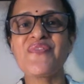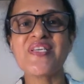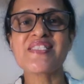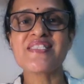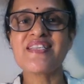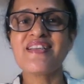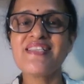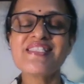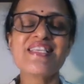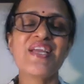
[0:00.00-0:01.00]
HCl
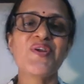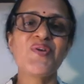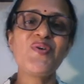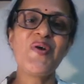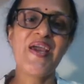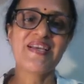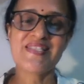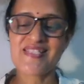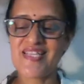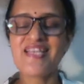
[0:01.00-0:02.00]
in
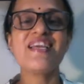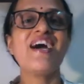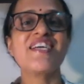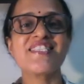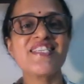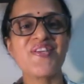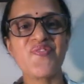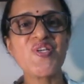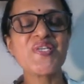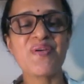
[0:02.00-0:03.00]
cyclohexane at a
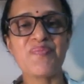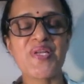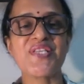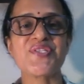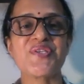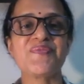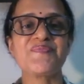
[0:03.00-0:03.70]
given temperature.